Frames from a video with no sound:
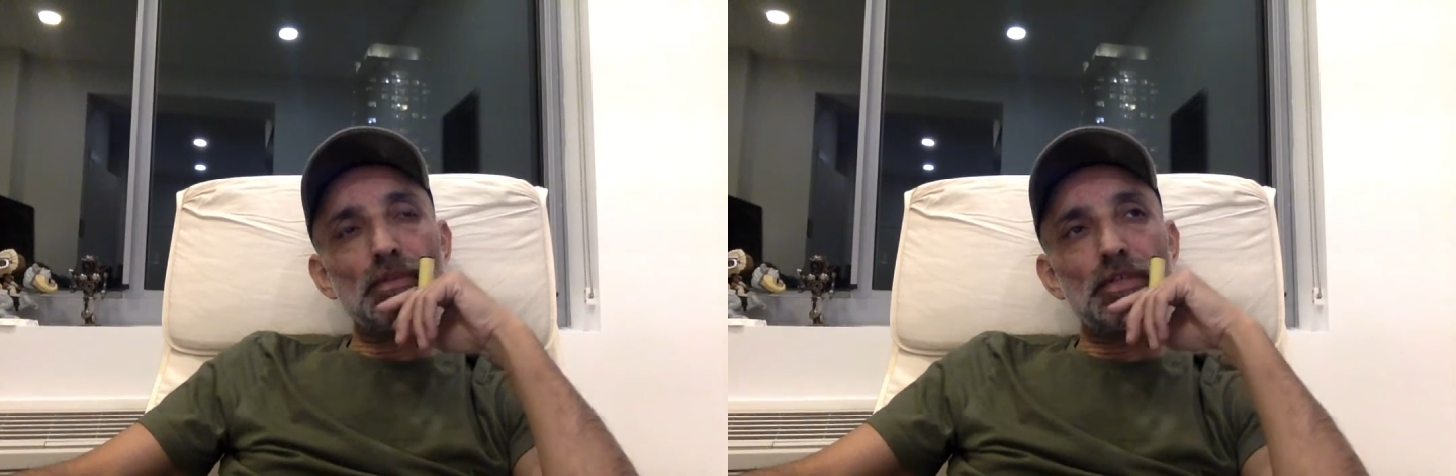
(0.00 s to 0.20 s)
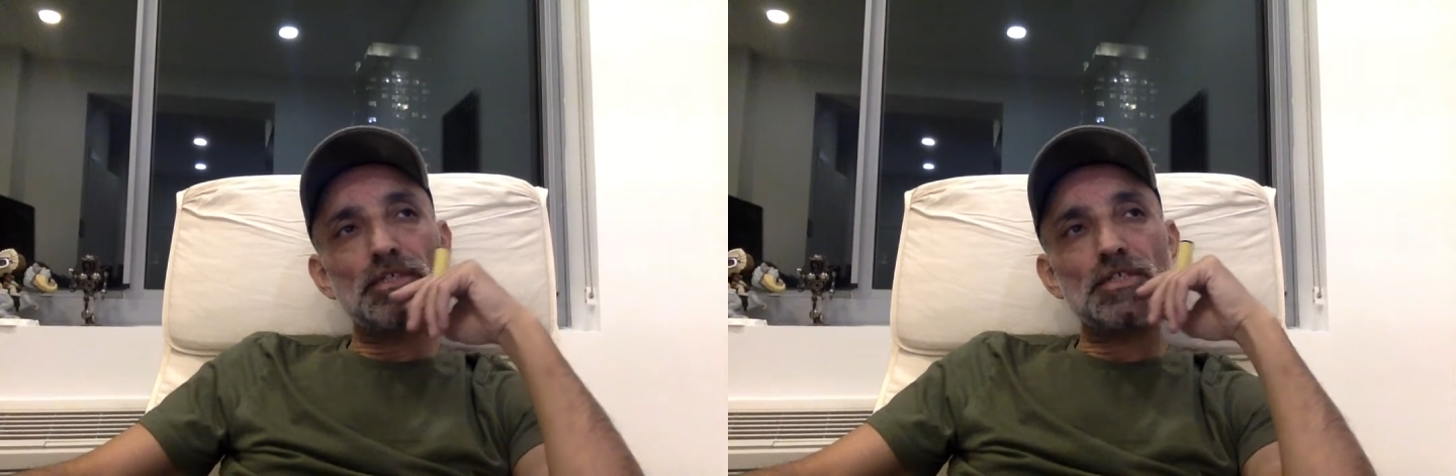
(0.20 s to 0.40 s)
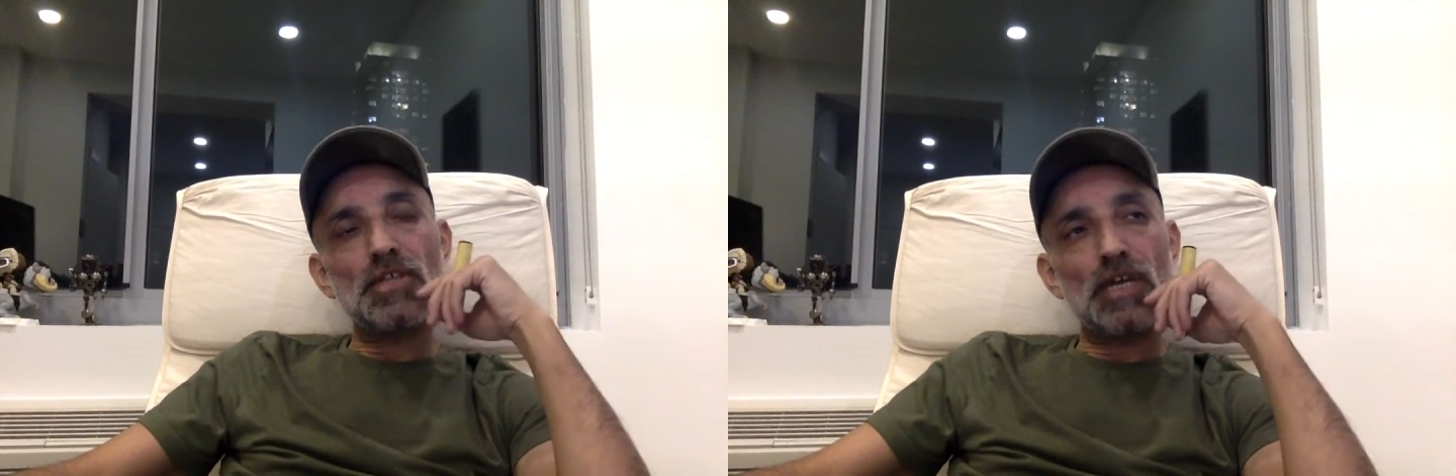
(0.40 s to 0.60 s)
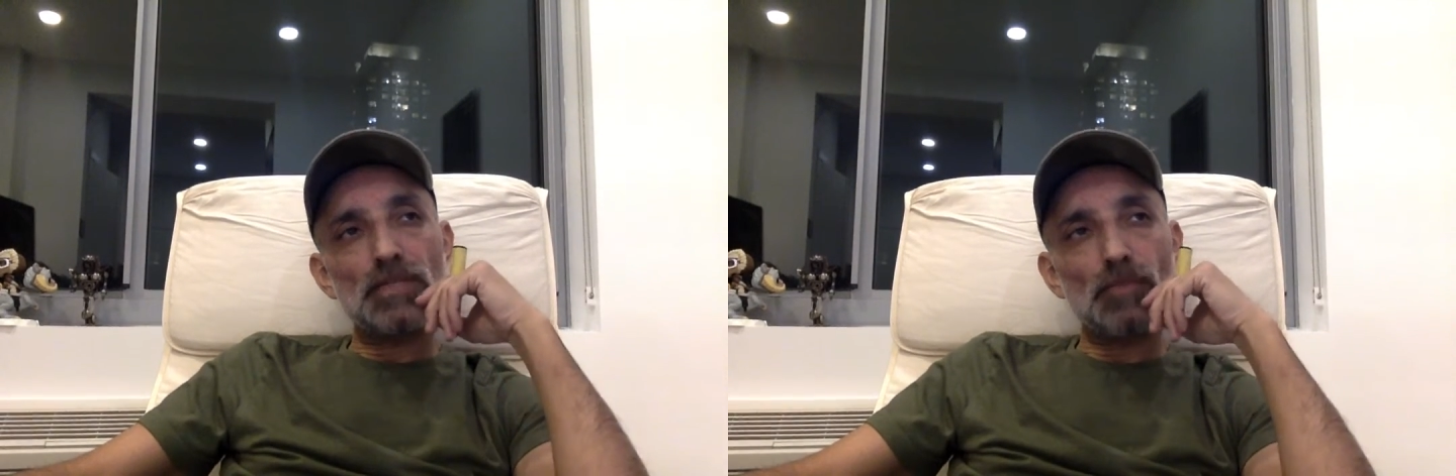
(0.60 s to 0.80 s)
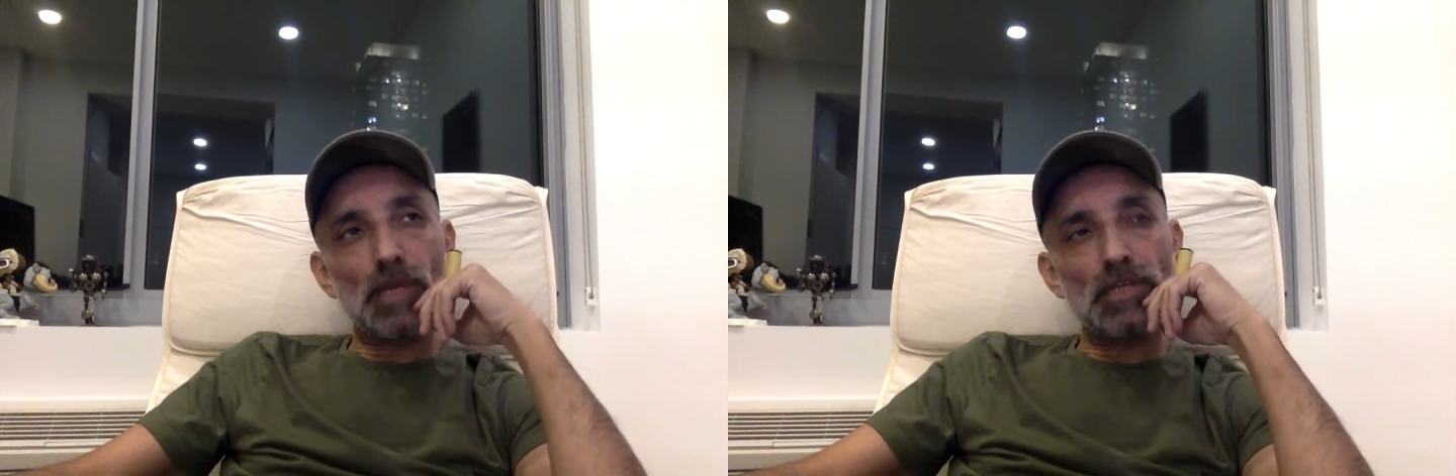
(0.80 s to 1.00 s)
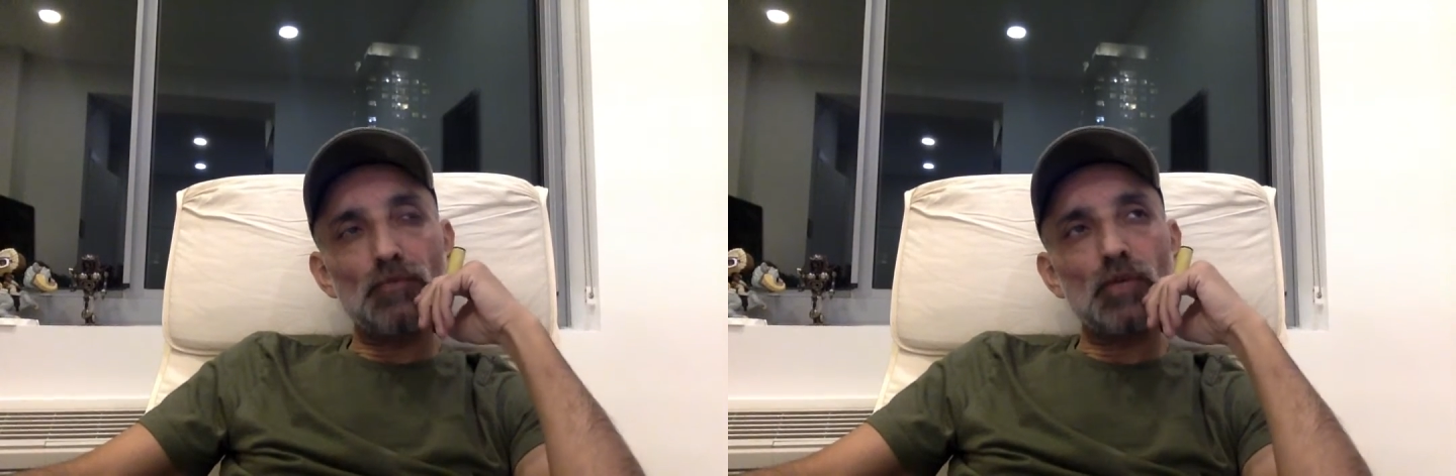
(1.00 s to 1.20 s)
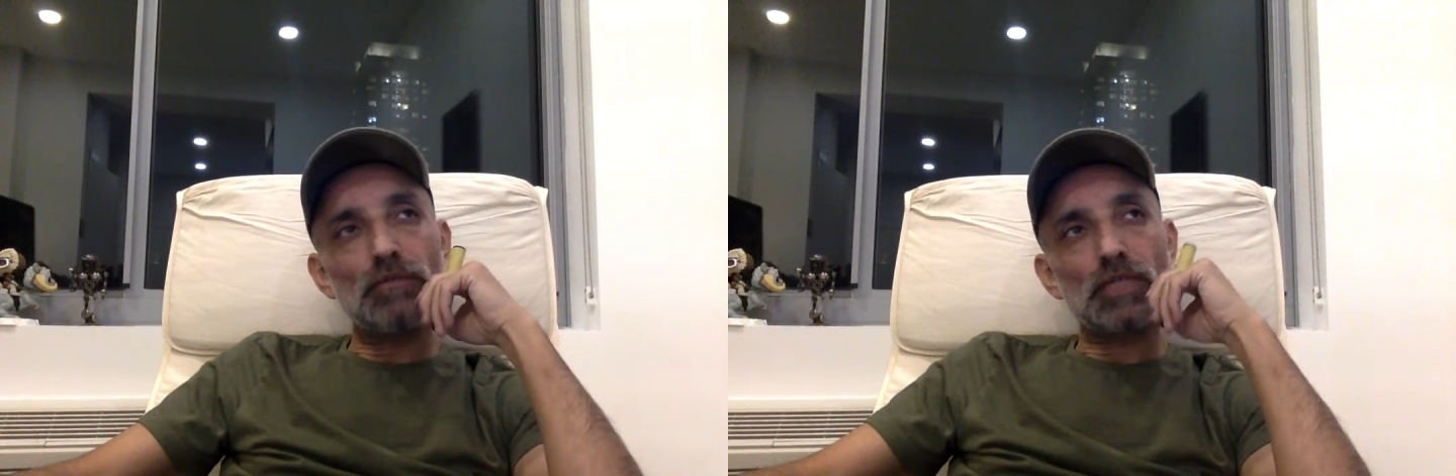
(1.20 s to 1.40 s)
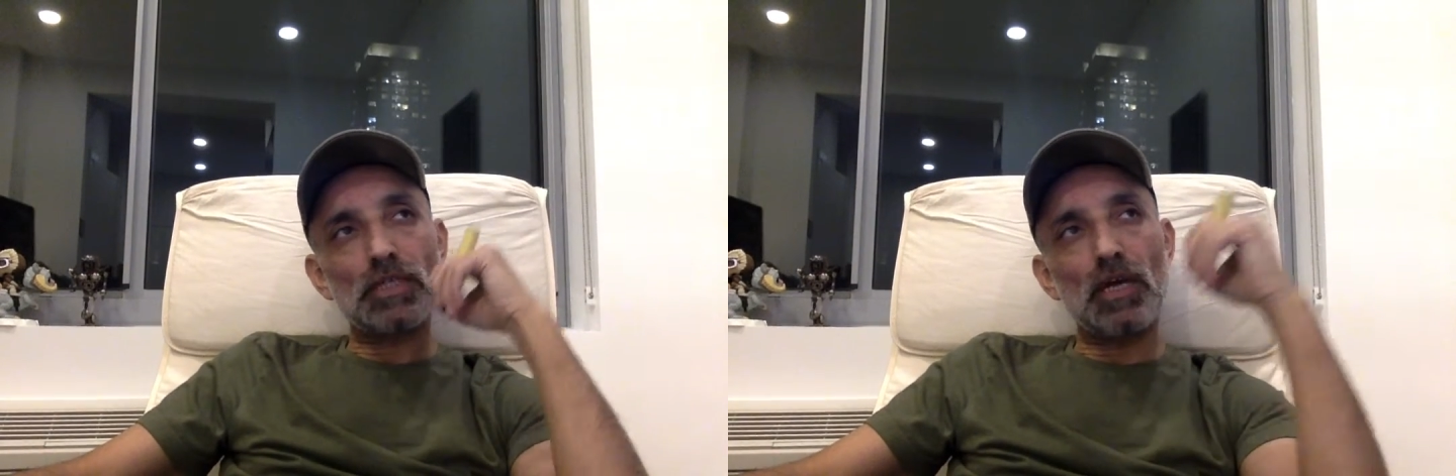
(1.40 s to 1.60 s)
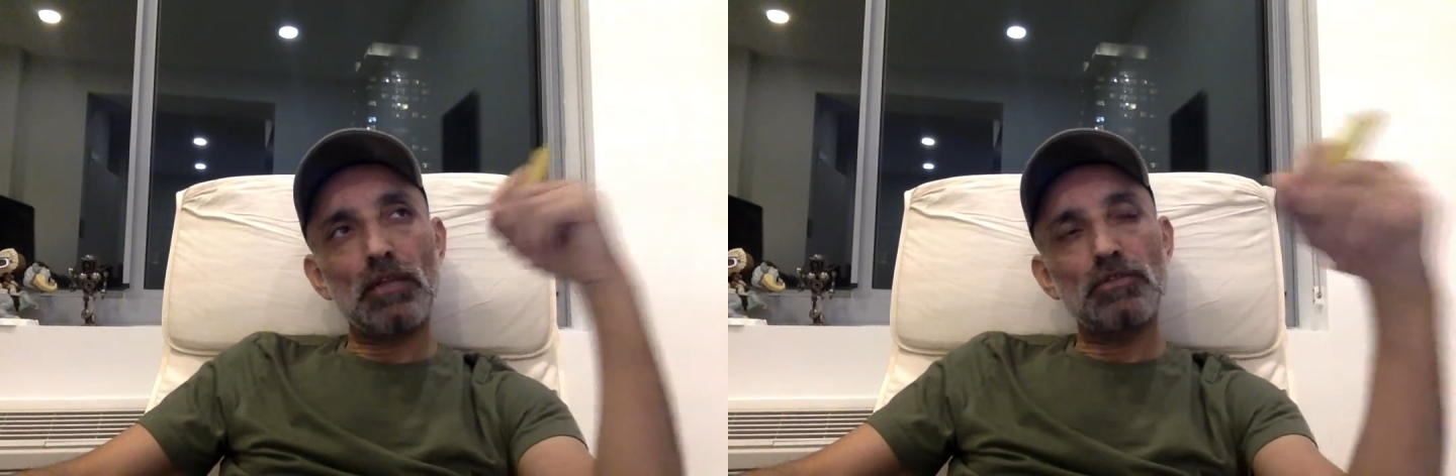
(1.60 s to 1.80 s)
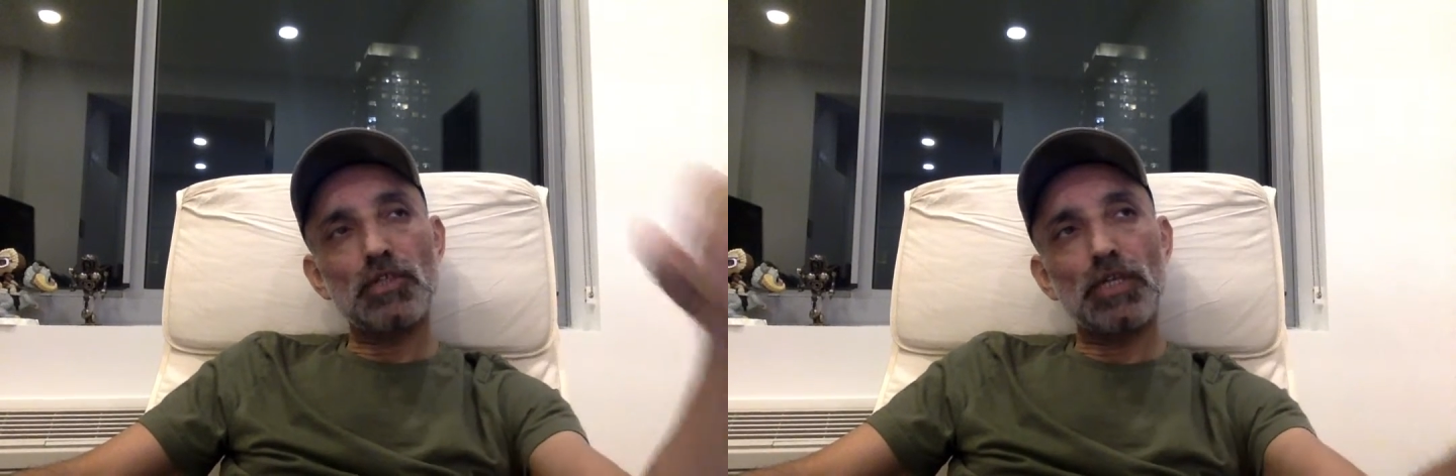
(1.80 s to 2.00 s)
There's a chance, but I think we have
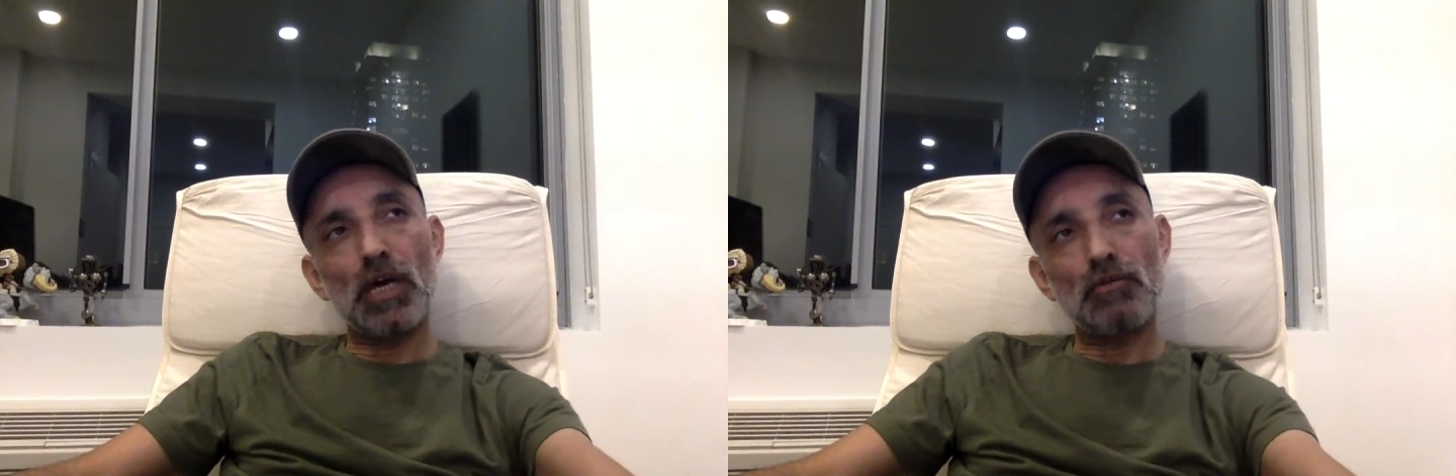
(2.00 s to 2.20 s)
technology now